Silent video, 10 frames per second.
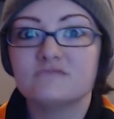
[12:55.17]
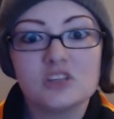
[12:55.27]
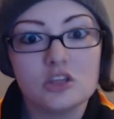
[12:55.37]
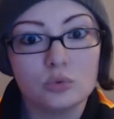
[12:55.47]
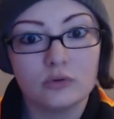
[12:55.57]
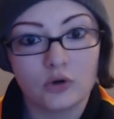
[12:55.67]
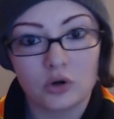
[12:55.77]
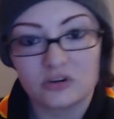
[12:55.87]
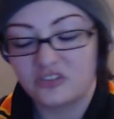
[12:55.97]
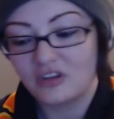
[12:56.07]

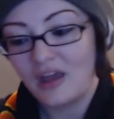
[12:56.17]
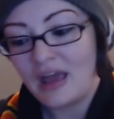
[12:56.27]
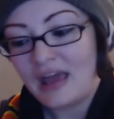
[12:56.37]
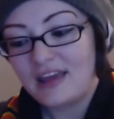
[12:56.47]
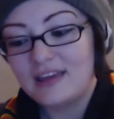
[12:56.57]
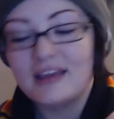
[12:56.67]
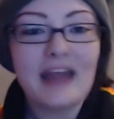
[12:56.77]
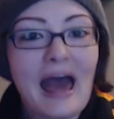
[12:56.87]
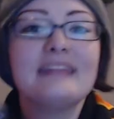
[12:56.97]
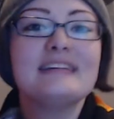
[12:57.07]
universe it
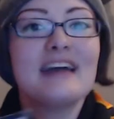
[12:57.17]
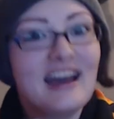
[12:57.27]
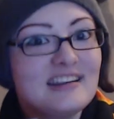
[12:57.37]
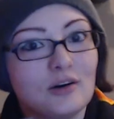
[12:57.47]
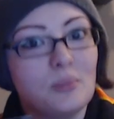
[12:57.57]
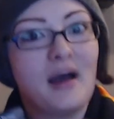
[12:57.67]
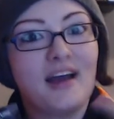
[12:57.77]
had the item